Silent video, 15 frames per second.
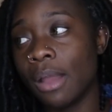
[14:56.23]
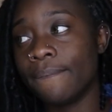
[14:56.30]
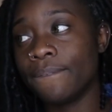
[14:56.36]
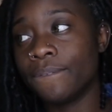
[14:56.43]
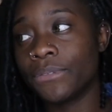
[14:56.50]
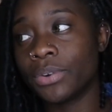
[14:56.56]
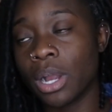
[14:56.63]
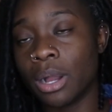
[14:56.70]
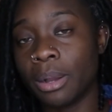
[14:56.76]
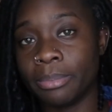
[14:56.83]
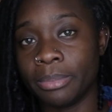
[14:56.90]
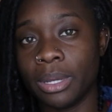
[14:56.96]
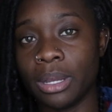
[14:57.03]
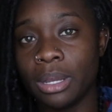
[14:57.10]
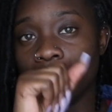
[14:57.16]

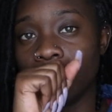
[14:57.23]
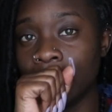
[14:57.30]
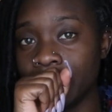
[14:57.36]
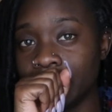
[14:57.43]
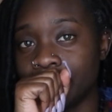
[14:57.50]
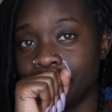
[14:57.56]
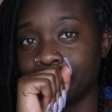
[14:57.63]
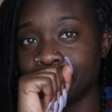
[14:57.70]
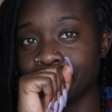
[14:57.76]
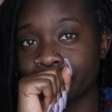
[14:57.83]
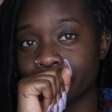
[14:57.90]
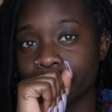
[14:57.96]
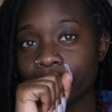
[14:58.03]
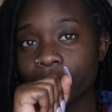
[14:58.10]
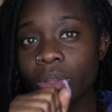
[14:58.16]
from
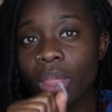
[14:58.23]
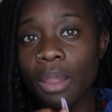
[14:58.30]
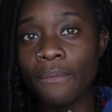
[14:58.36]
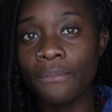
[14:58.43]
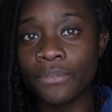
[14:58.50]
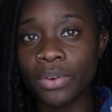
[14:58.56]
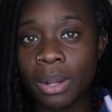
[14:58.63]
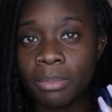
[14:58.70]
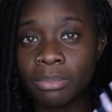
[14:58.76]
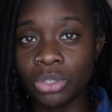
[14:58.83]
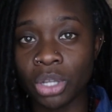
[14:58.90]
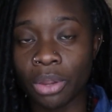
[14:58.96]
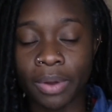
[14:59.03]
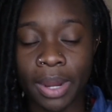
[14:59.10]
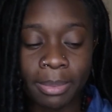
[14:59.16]

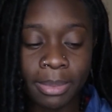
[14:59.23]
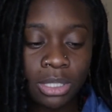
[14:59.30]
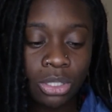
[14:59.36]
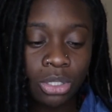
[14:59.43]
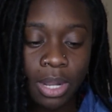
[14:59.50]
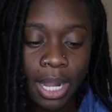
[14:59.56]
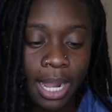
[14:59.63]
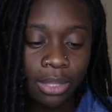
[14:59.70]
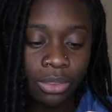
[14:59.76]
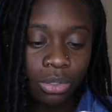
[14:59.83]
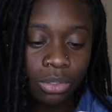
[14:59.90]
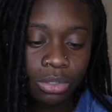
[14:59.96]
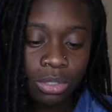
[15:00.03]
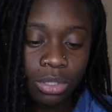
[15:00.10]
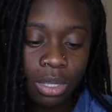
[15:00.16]
Dollarama, so I had
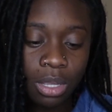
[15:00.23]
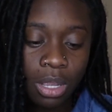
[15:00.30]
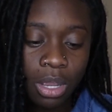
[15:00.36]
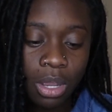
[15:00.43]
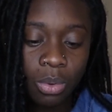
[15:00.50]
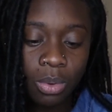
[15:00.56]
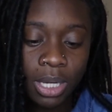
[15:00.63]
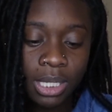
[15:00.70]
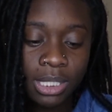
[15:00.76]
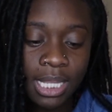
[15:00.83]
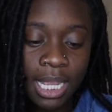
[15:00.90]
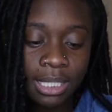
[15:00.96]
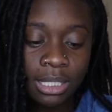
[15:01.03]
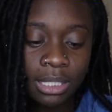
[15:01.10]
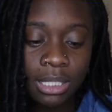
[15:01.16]
those. What
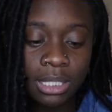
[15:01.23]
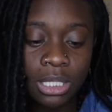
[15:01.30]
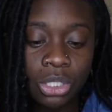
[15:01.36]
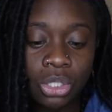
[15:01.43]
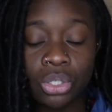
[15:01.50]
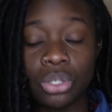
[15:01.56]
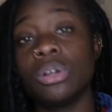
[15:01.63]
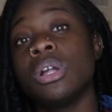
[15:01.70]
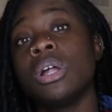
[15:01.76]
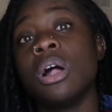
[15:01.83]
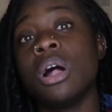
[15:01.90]
exactly does this do?